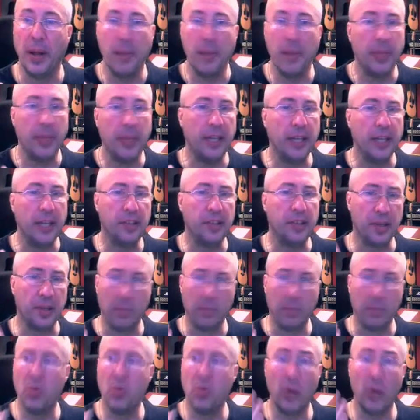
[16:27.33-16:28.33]
Is there
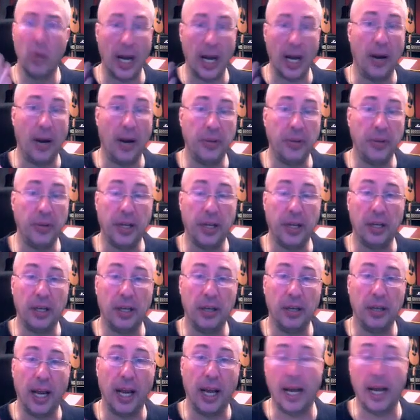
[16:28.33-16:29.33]
more out there?
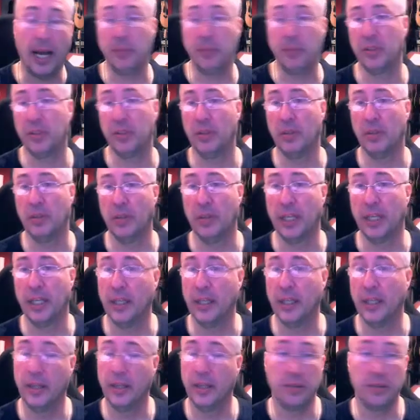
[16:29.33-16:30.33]
Absolutely.
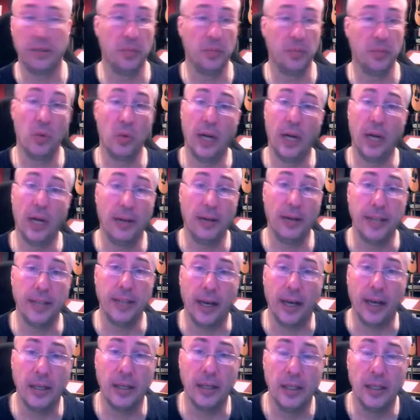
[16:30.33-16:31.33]
There's more out
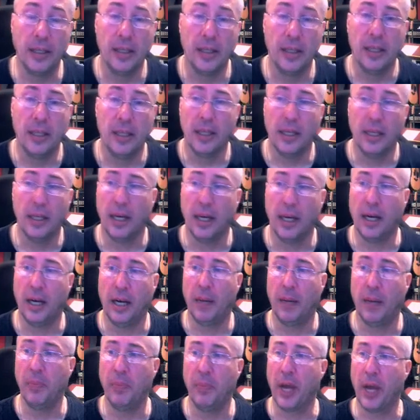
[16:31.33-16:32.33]
there.
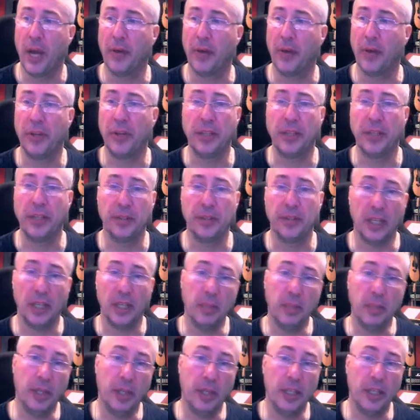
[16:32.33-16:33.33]
I don't think there's
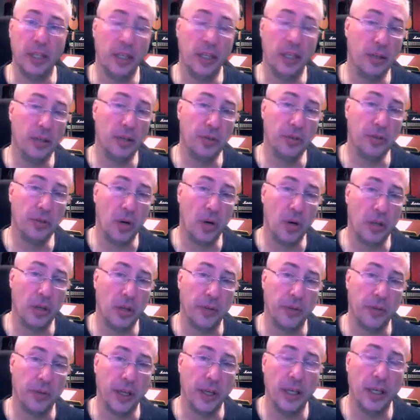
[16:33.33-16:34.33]
anybody that knows all
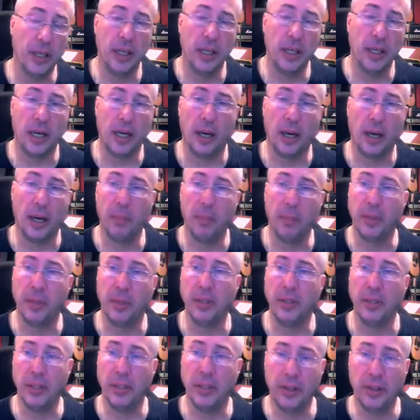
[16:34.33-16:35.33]
of it. But
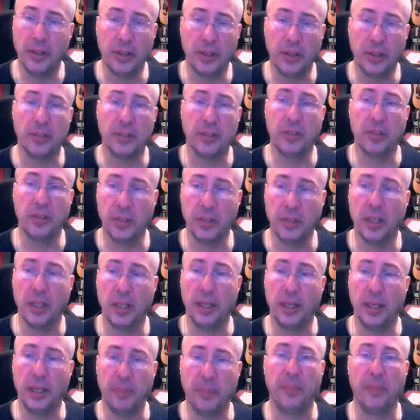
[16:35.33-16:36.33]
there's
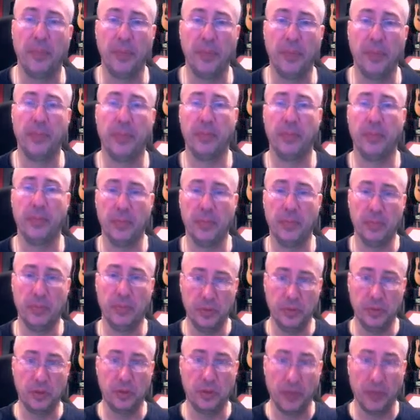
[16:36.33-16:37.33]
a
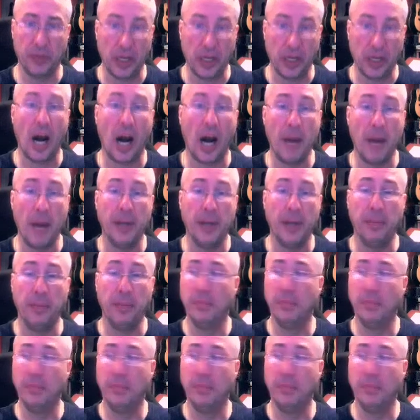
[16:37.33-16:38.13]
sort of a common,